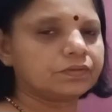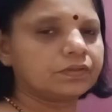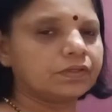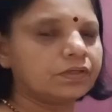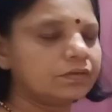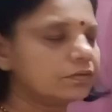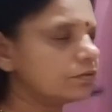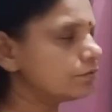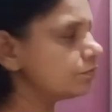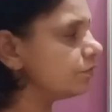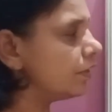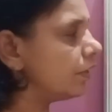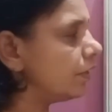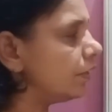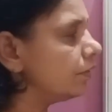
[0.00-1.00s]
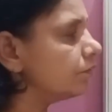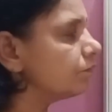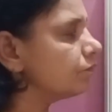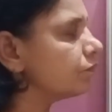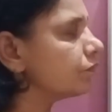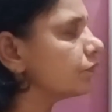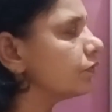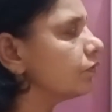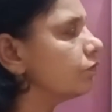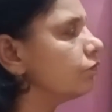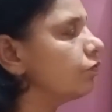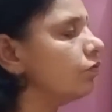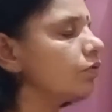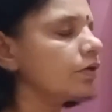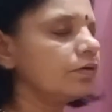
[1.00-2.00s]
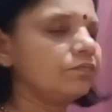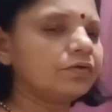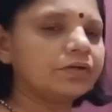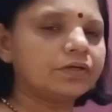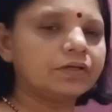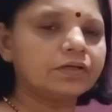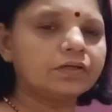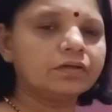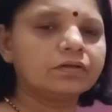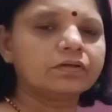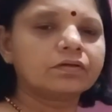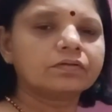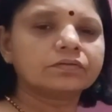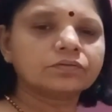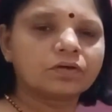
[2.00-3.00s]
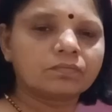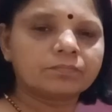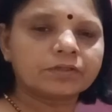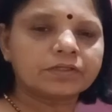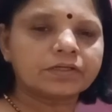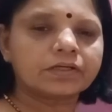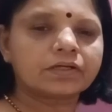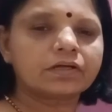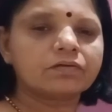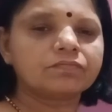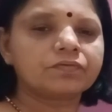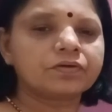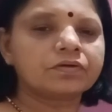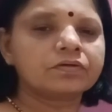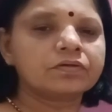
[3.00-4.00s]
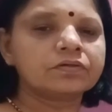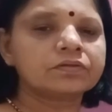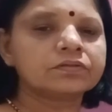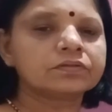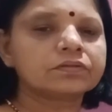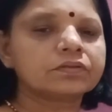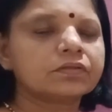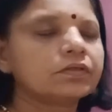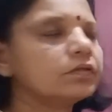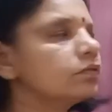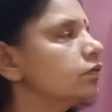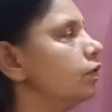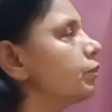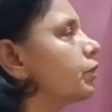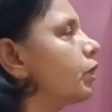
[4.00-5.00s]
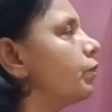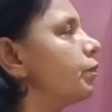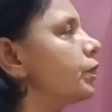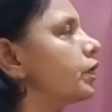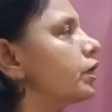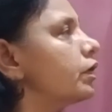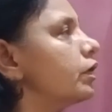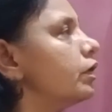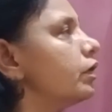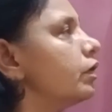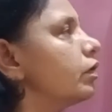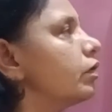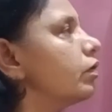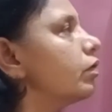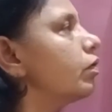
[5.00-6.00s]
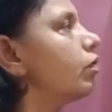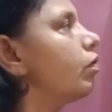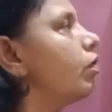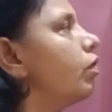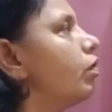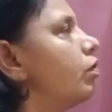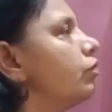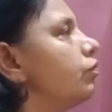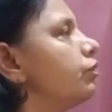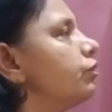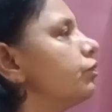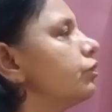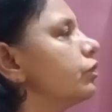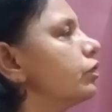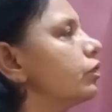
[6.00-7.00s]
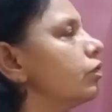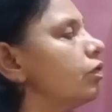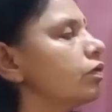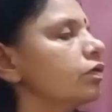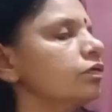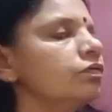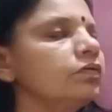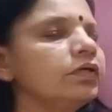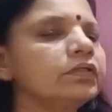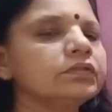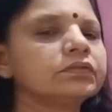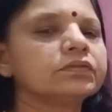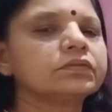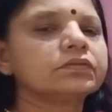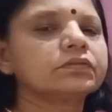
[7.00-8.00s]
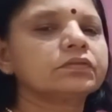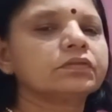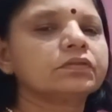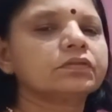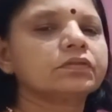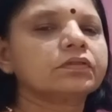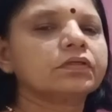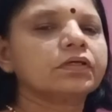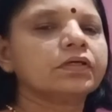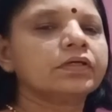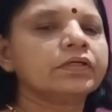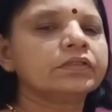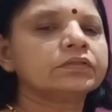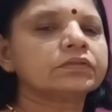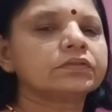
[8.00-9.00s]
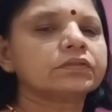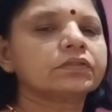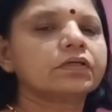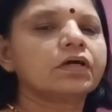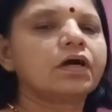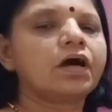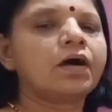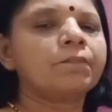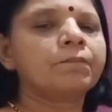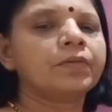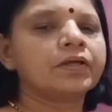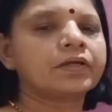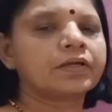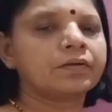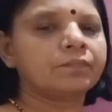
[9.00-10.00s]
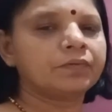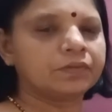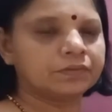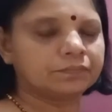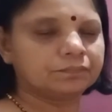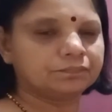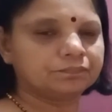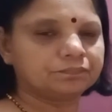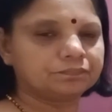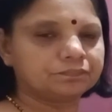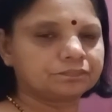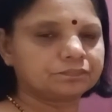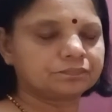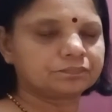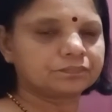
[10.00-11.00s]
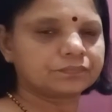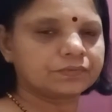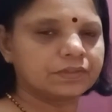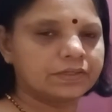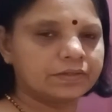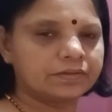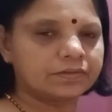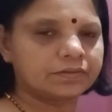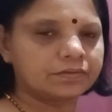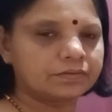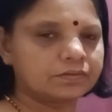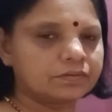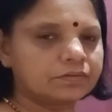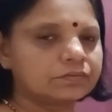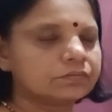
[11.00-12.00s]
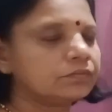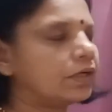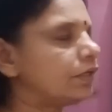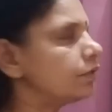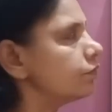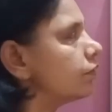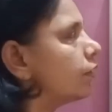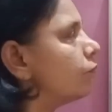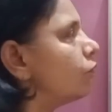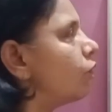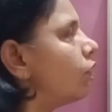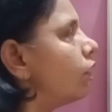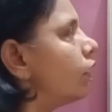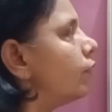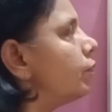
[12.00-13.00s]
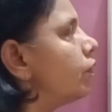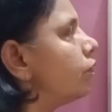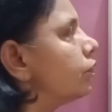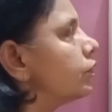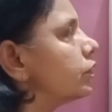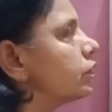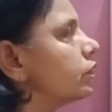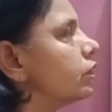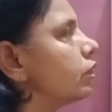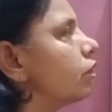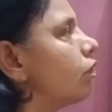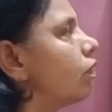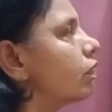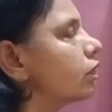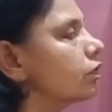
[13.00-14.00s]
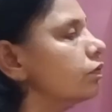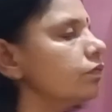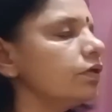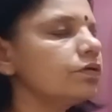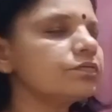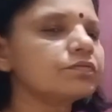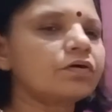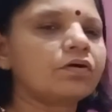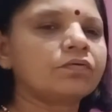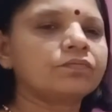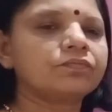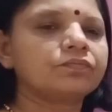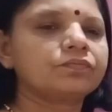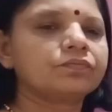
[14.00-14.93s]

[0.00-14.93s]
In this way, for every geometrical figures, the property of congruence is applicable. Clear? That is all about congruence of